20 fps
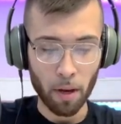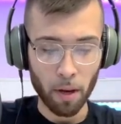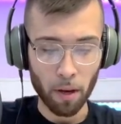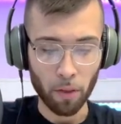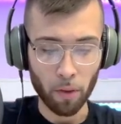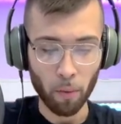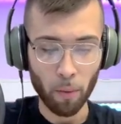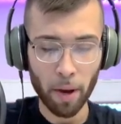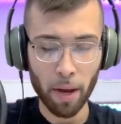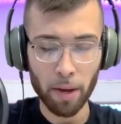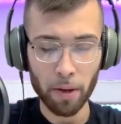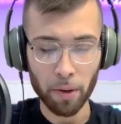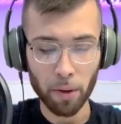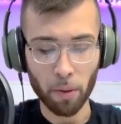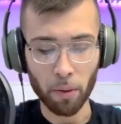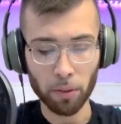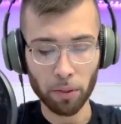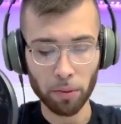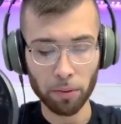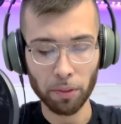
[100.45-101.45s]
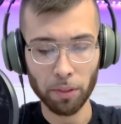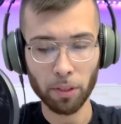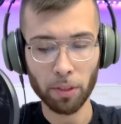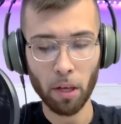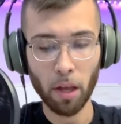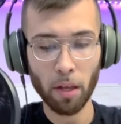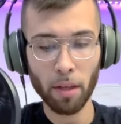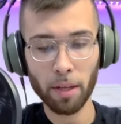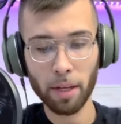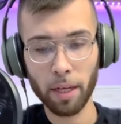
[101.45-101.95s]
And the way you're going to
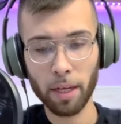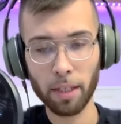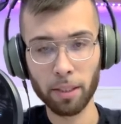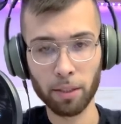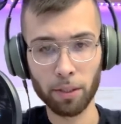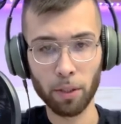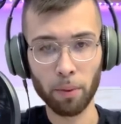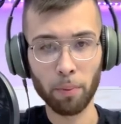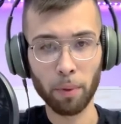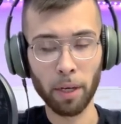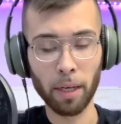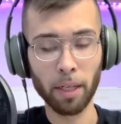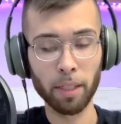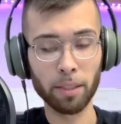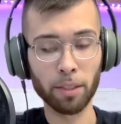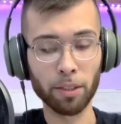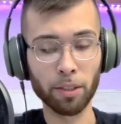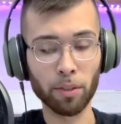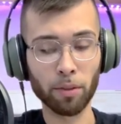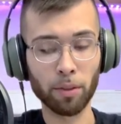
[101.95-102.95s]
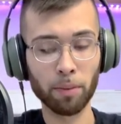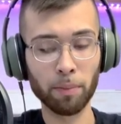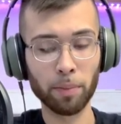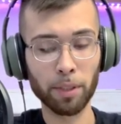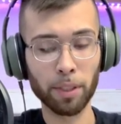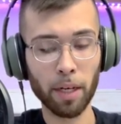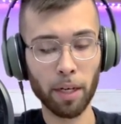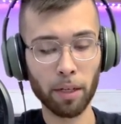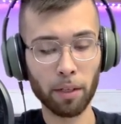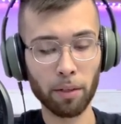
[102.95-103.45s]
install it is you place the screen
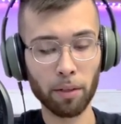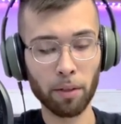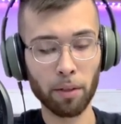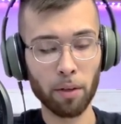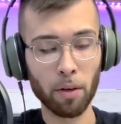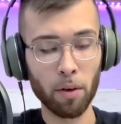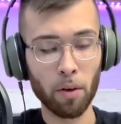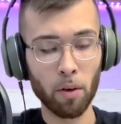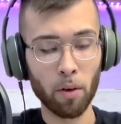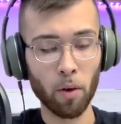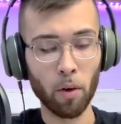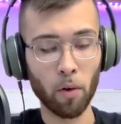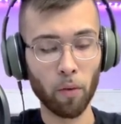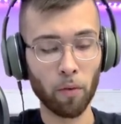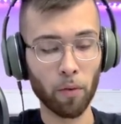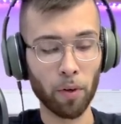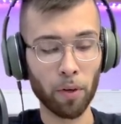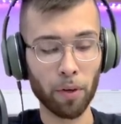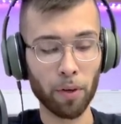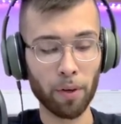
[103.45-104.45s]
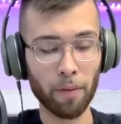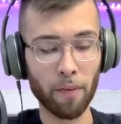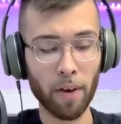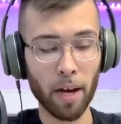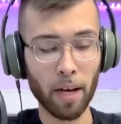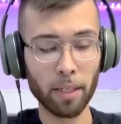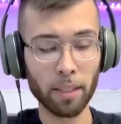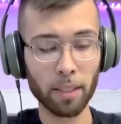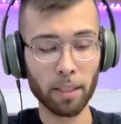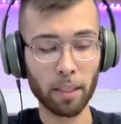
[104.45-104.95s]
protector over your
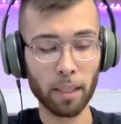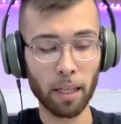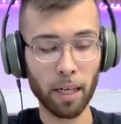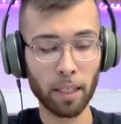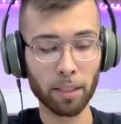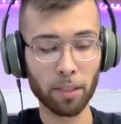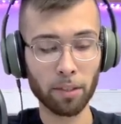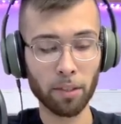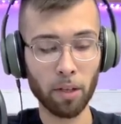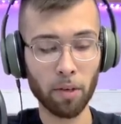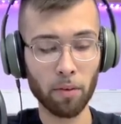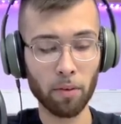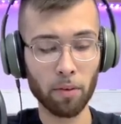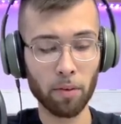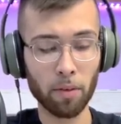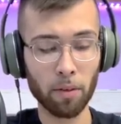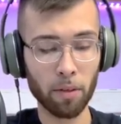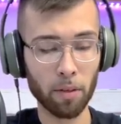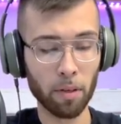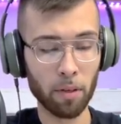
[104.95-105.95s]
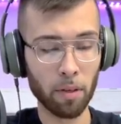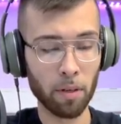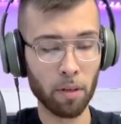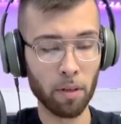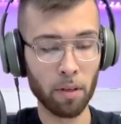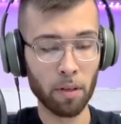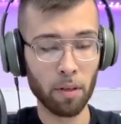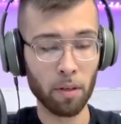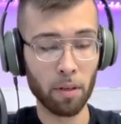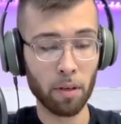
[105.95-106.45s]
device like so,
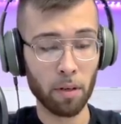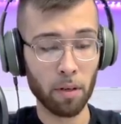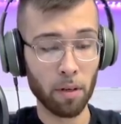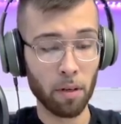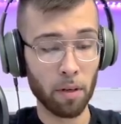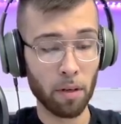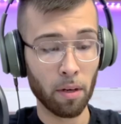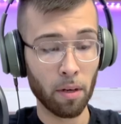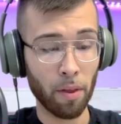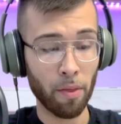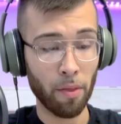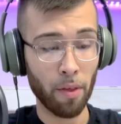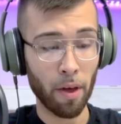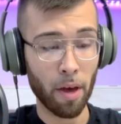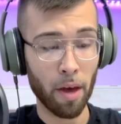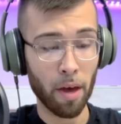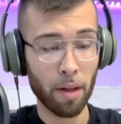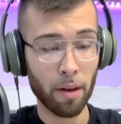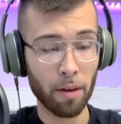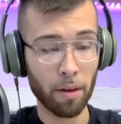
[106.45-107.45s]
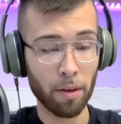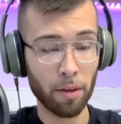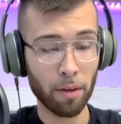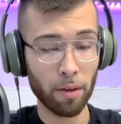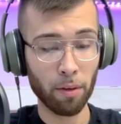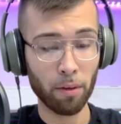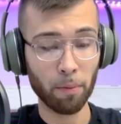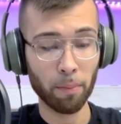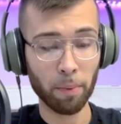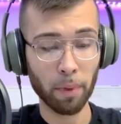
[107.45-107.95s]
and then
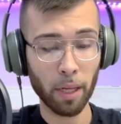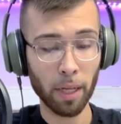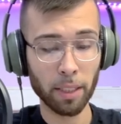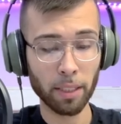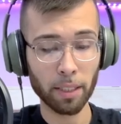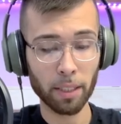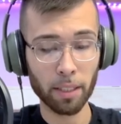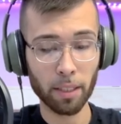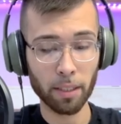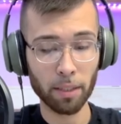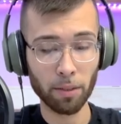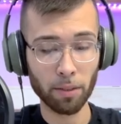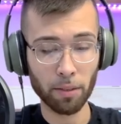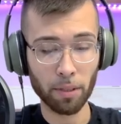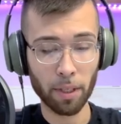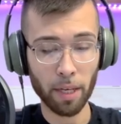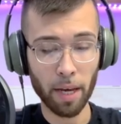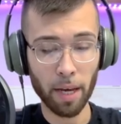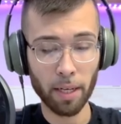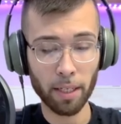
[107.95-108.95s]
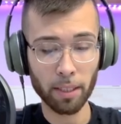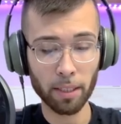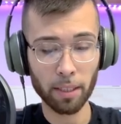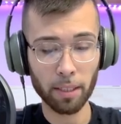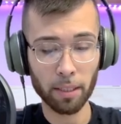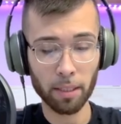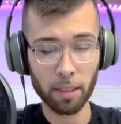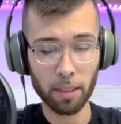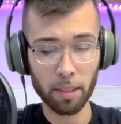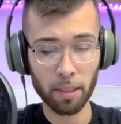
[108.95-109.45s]
you place it into the
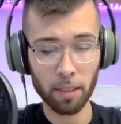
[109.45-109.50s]
case